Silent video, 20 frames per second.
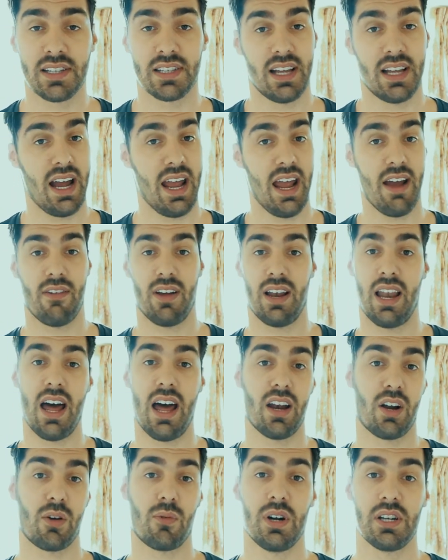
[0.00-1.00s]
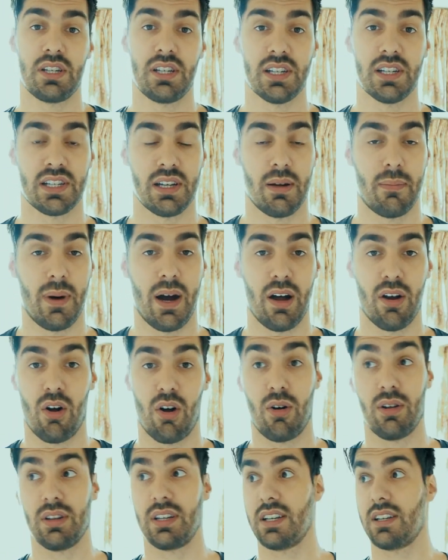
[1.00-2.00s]
I have a lot of questions about
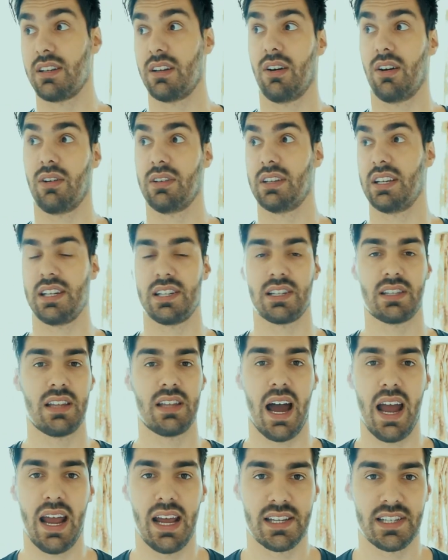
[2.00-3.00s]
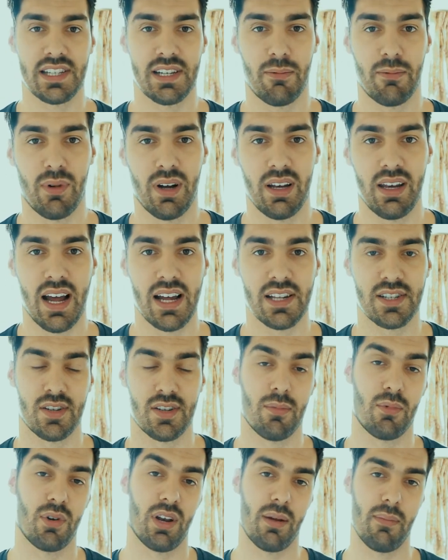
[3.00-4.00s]
all these diets and whatnot, so
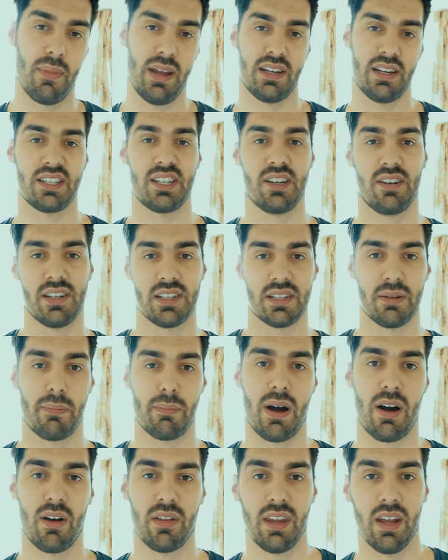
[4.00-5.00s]
I'm gonna make a series about